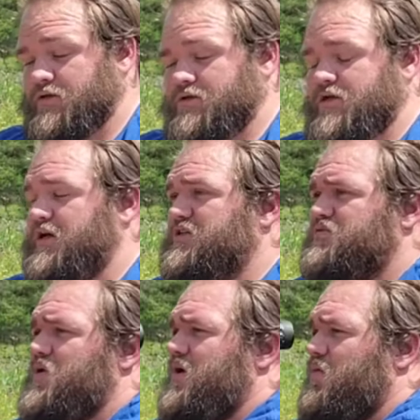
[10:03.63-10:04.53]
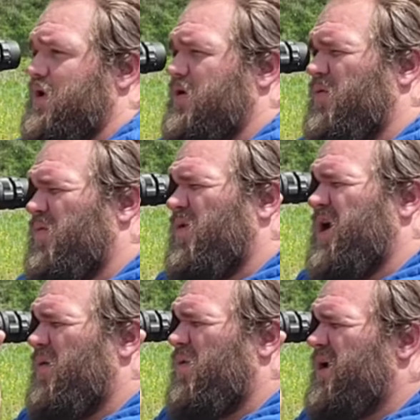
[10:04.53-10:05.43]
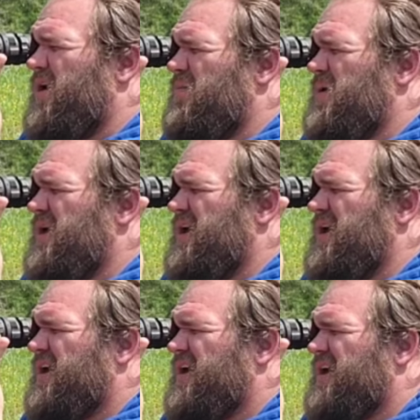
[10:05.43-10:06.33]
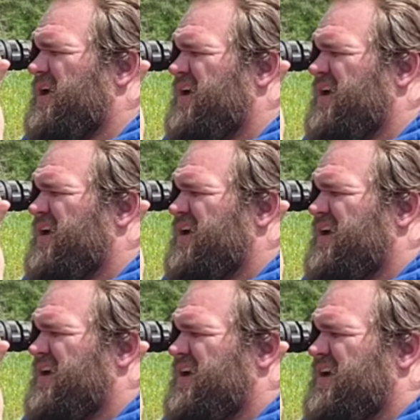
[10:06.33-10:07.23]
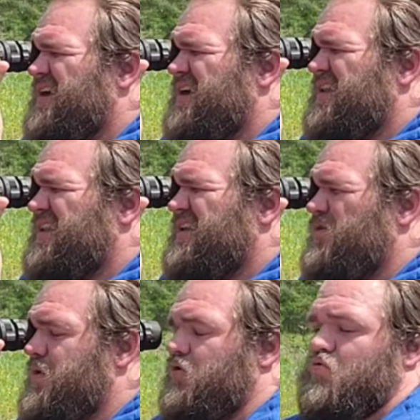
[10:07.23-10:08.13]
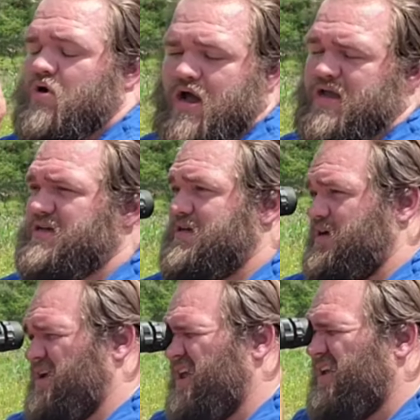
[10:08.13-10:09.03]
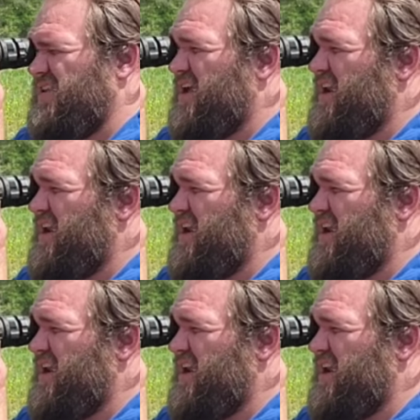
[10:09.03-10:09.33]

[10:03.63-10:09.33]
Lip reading: it looks like it's right where I want it to be, a little bit right. And